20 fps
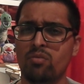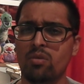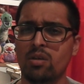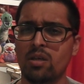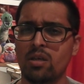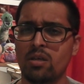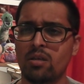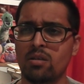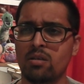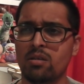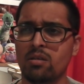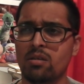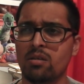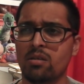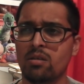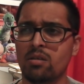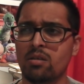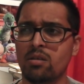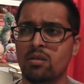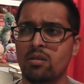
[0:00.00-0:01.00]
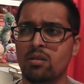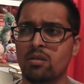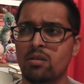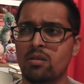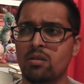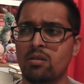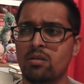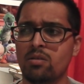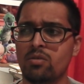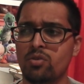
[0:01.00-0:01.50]
Ruler
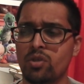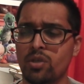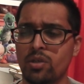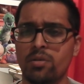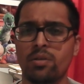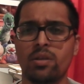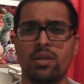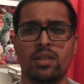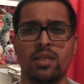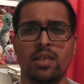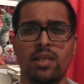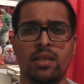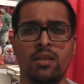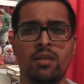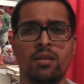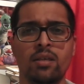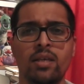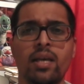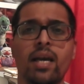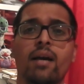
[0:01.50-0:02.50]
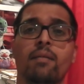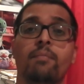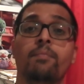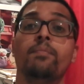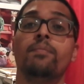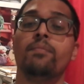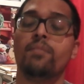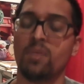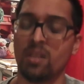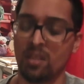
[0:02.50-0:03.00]
Dragonity. Yeah.
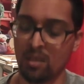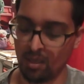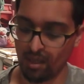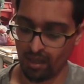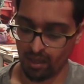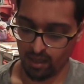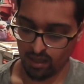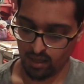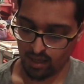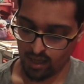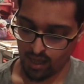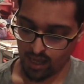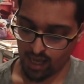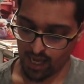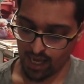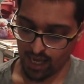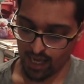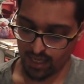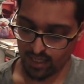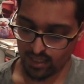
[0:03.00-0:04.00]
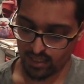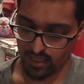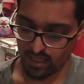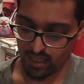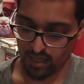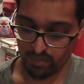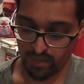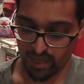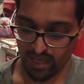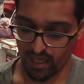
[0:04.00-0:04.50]
And
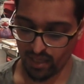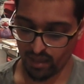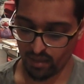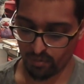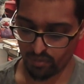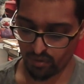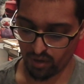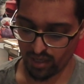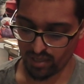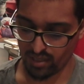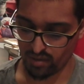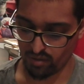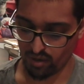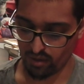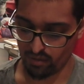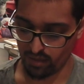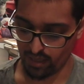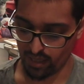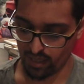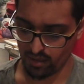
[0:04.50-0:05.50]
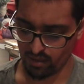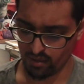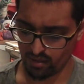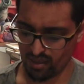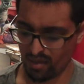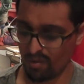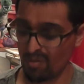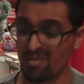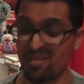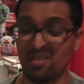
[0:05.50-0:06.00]
it hit the price around then.
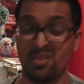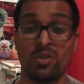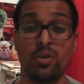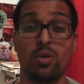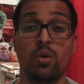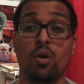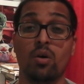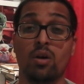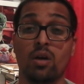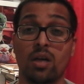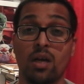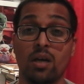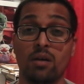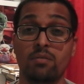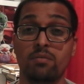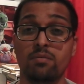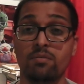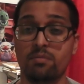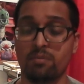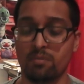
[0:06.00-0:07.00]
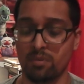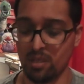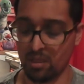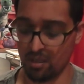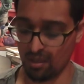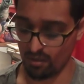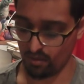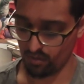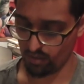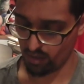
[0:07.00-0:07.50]
That wasn't too long ago, you
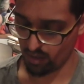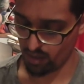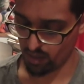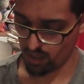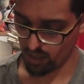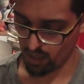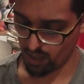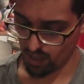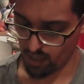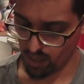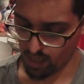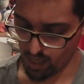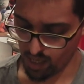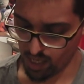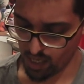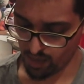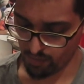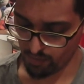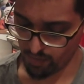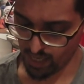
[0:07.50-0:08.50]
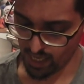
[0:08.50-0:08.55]
know.